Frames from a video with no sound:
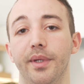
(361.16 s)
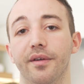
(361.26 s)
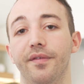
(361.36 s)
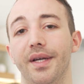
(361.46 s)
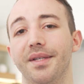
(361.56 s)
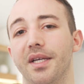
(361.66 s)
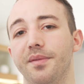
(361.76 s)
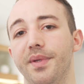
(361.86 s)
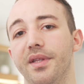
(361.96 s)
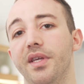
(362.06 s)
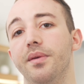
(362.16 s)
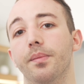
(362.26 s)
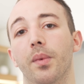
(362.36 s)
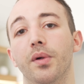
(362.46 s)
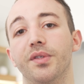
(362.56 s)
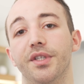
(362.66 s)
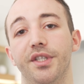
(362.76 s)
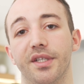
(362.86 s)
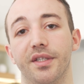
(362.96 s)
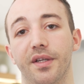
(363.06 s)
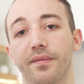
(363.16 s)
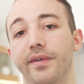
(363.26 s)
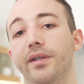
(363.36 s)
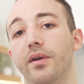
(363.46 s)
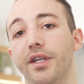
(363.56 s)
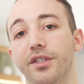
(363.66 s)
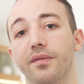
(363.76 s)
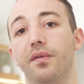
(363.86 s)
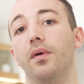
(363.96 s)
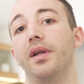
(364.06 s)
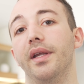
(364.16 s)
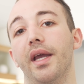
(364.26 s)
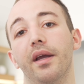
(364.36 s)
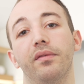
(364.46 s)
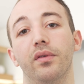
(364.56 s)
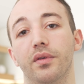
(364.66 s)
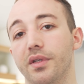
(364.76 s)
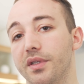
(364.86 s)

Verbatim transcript: mm fans has been the most suggested configuration for an airflow